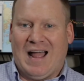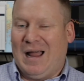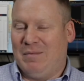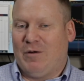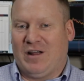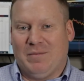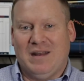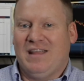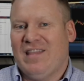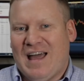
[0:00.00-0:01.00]
I am not
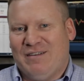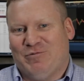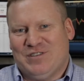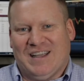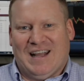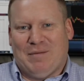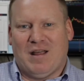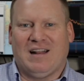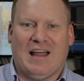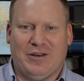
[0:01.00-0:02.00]
recommending that. Once again, I'm
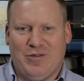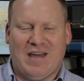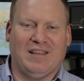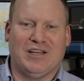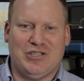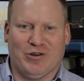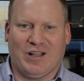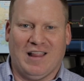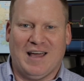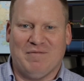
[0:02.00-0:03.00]
not allowed to do that unless you're a
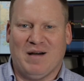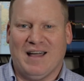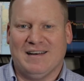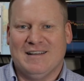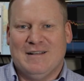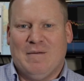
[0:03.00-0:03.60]
client of mine.